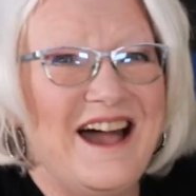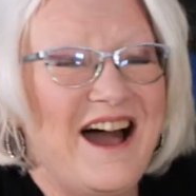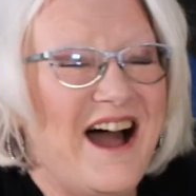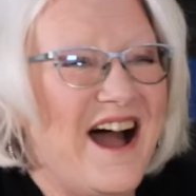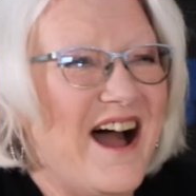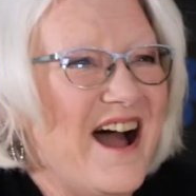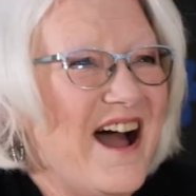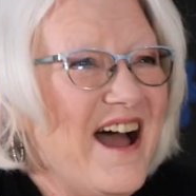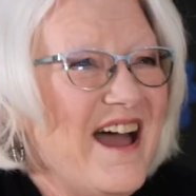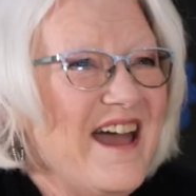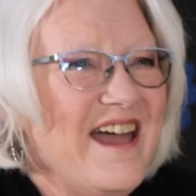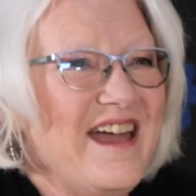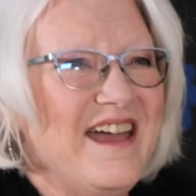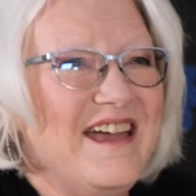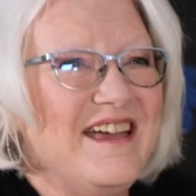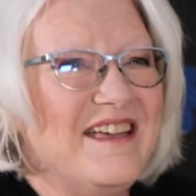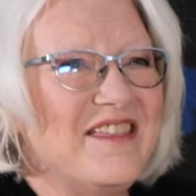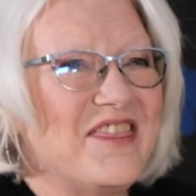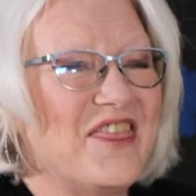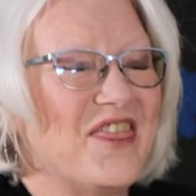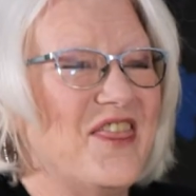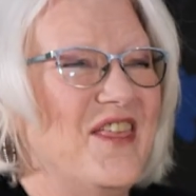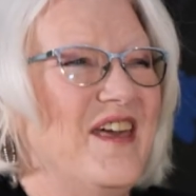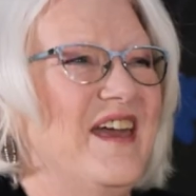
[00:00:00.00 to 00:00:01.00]
I
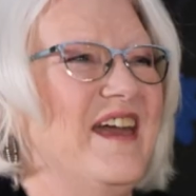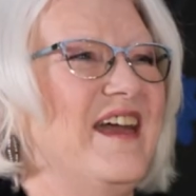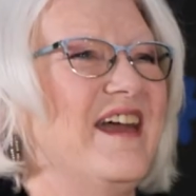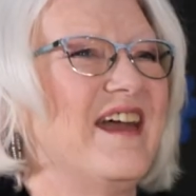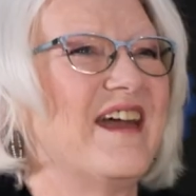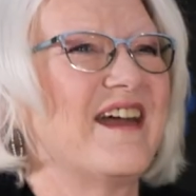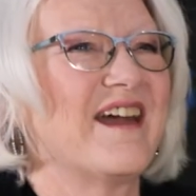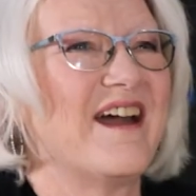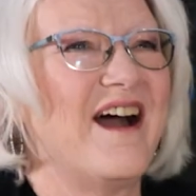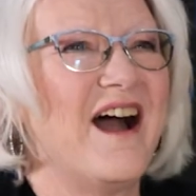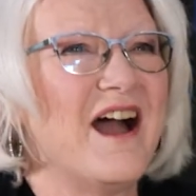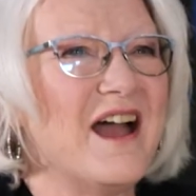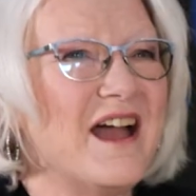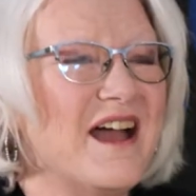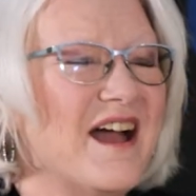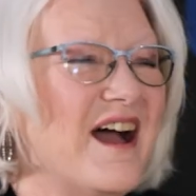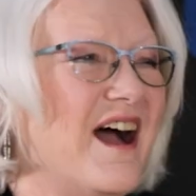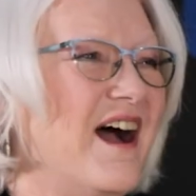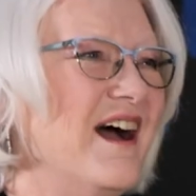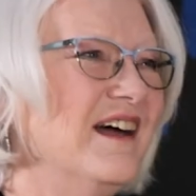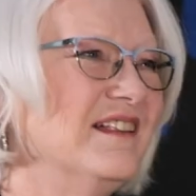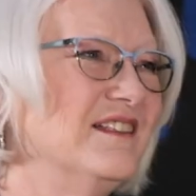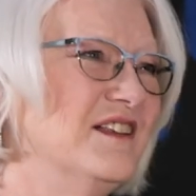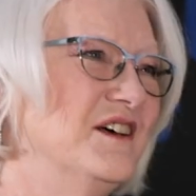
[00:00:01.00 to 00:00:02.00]
think,
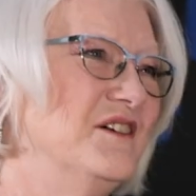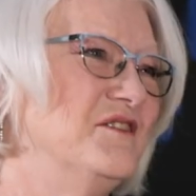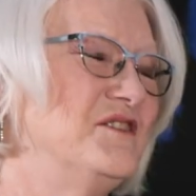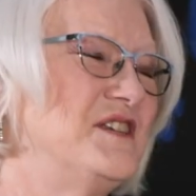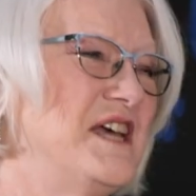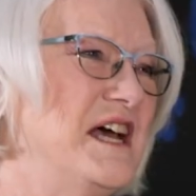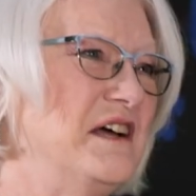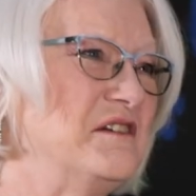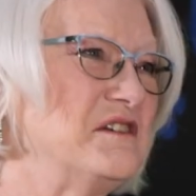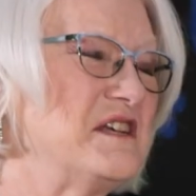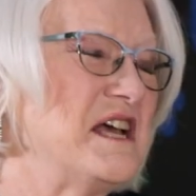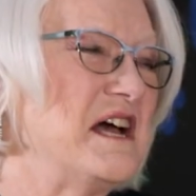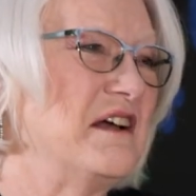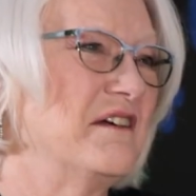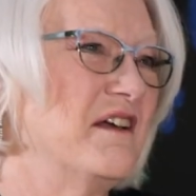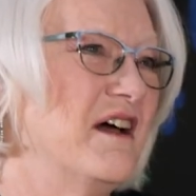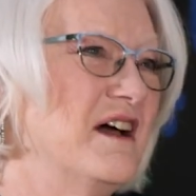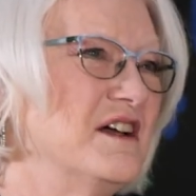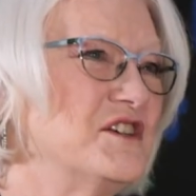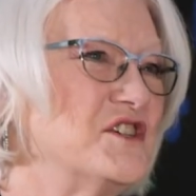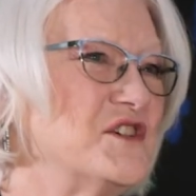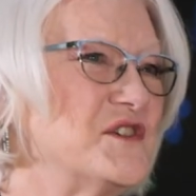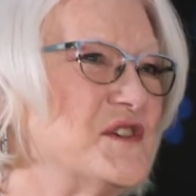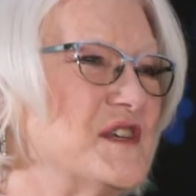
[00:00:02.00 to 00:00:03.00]
I love downtown
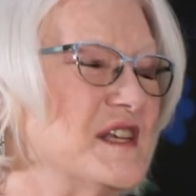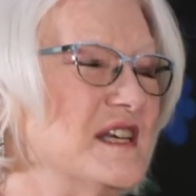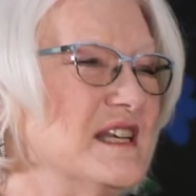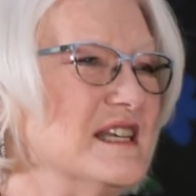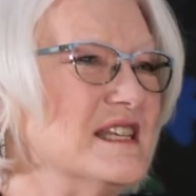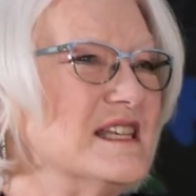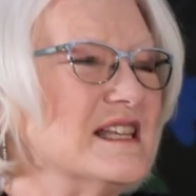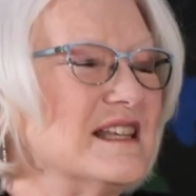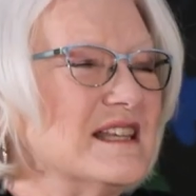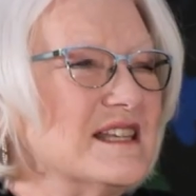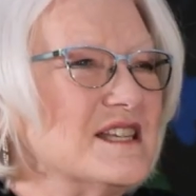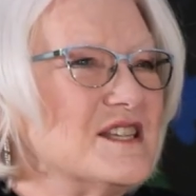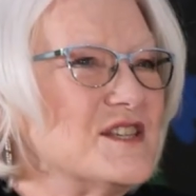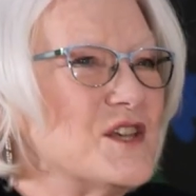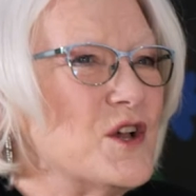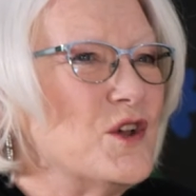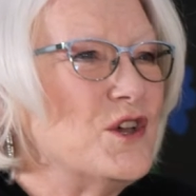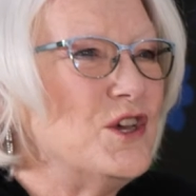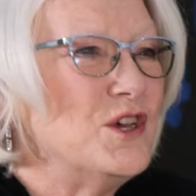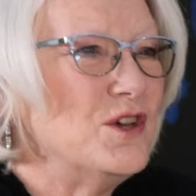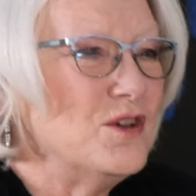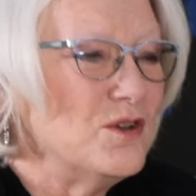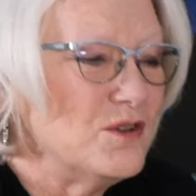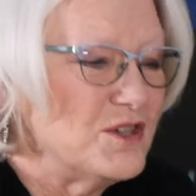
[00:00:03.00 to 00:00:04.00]
Hutchinson. And so
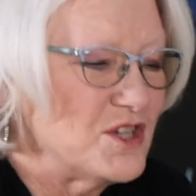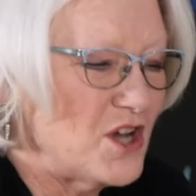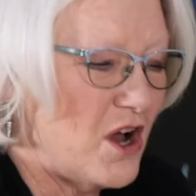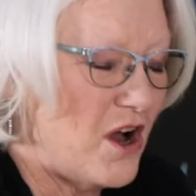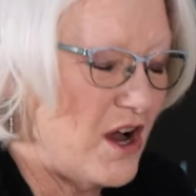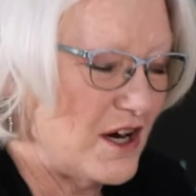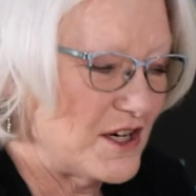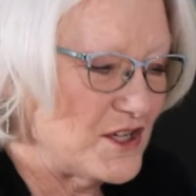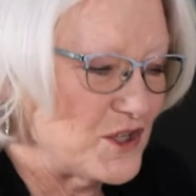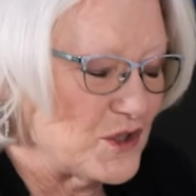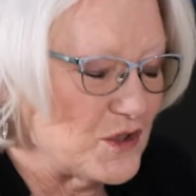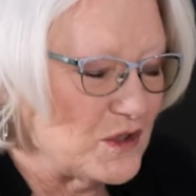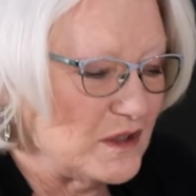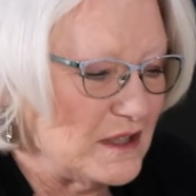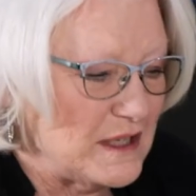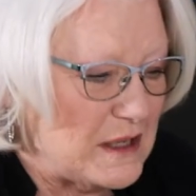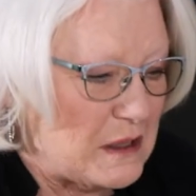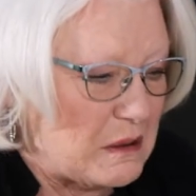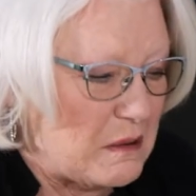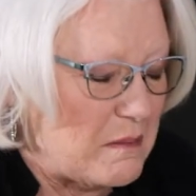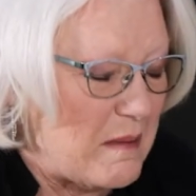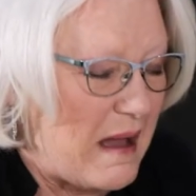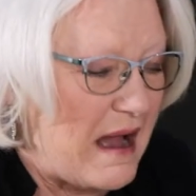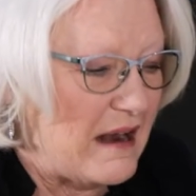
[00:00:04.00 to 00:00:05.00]
you talked
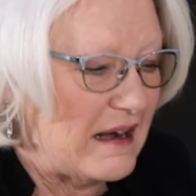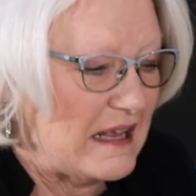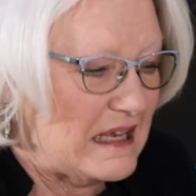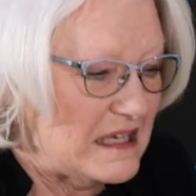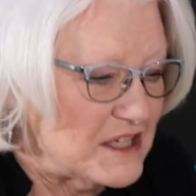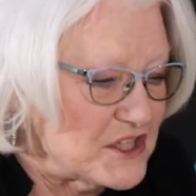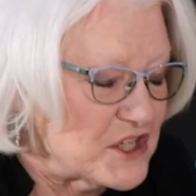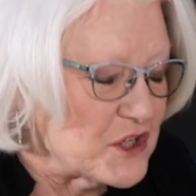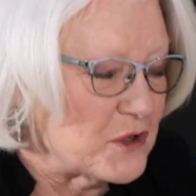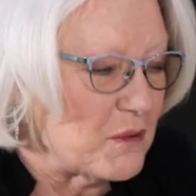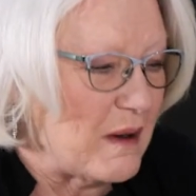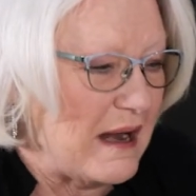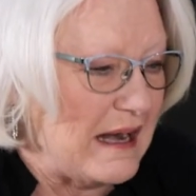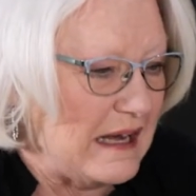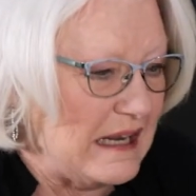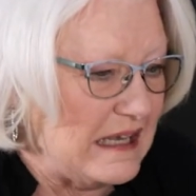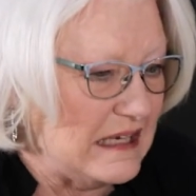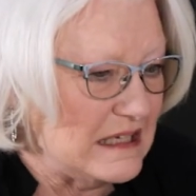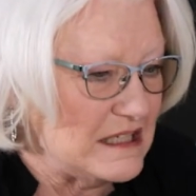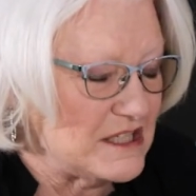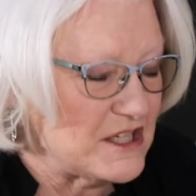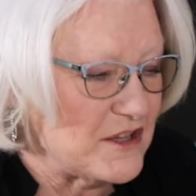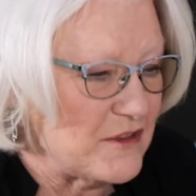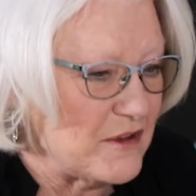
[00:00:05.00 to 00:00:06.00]
earlier about integrating
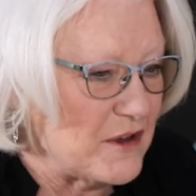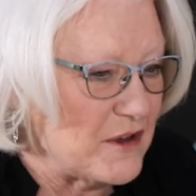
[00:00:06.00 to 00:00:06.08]
into the